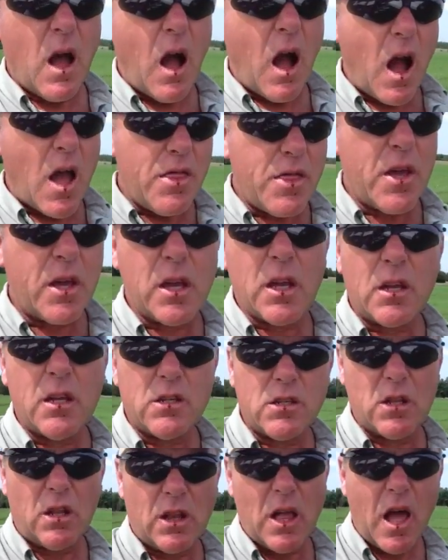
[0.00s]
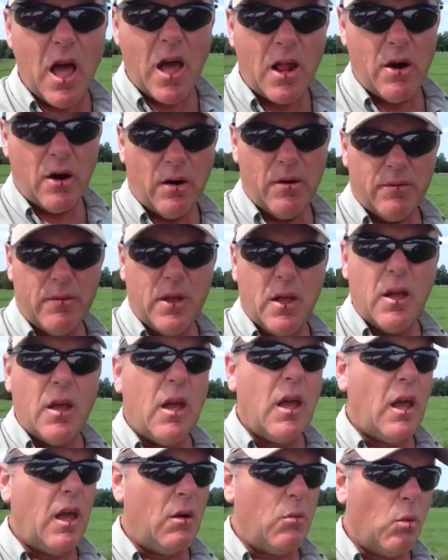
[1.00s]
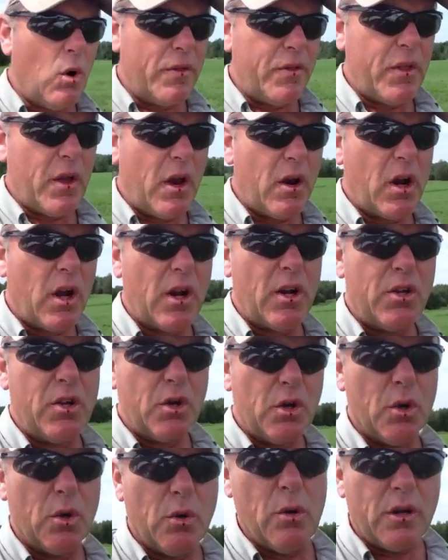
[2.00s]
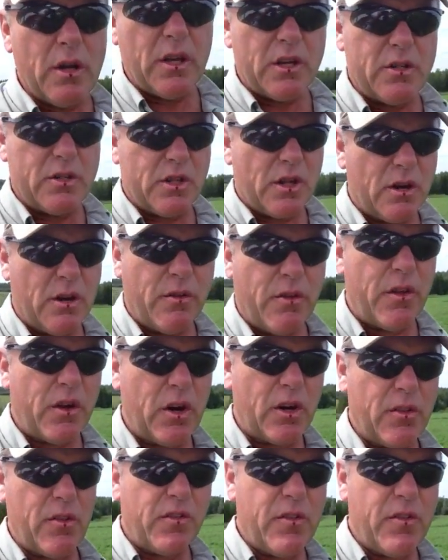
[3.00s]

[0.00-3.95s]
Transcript: I think it is the latter. And what they are going to do is they're, they're,